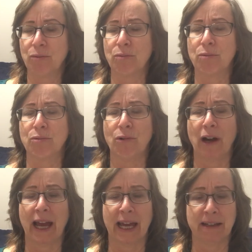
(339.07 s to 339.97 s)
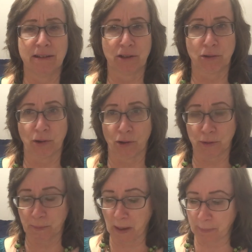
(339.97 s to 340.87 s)
Red,
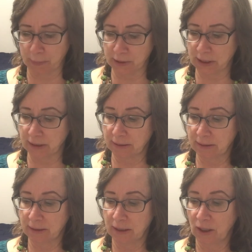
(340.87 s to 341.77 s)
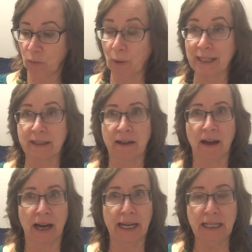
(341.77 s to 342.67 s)
croaked Poppleton. What
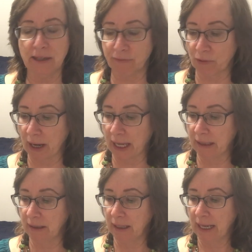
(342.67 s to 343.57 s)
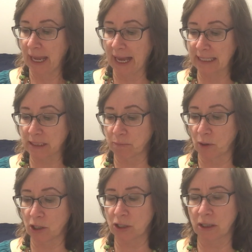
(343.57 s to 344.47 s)
kind of red? asked
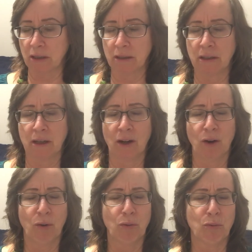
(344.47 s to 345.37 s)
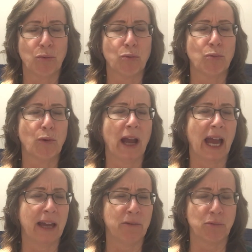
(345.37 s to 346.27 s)
Marcia.
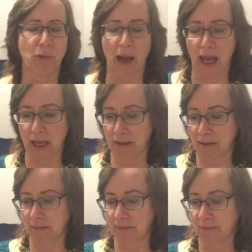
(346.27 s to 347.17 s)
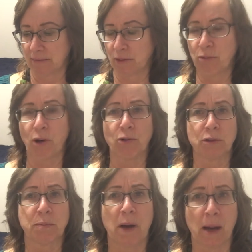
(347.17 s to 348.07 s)
Red, red,
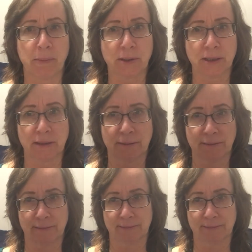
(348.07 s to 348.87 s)
croaked Poppleton.